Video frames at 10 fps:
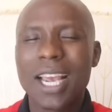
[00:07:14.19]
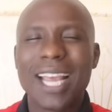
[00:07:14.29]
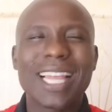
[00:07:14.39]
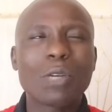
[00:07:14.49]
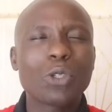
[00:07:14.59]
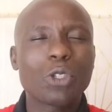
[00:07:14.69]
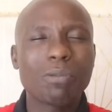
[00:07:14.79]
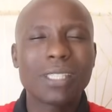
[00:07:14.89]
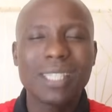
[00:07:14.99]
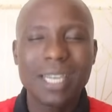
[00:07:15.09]
and that was to
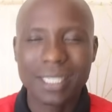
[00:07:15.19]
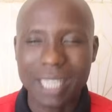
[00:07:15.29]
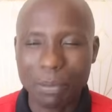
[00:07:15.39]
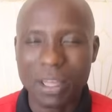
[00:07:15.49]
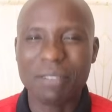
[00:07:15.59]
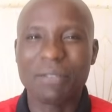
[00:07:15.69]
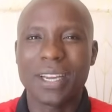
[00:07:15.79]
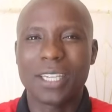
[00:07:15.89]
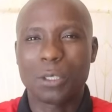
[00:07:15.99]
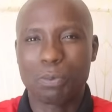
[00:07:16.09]
be seen as something
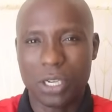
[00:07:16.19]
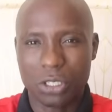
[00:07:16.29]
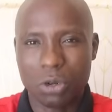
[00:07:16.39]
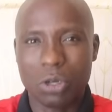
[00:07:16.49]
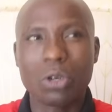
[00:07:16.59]
very special.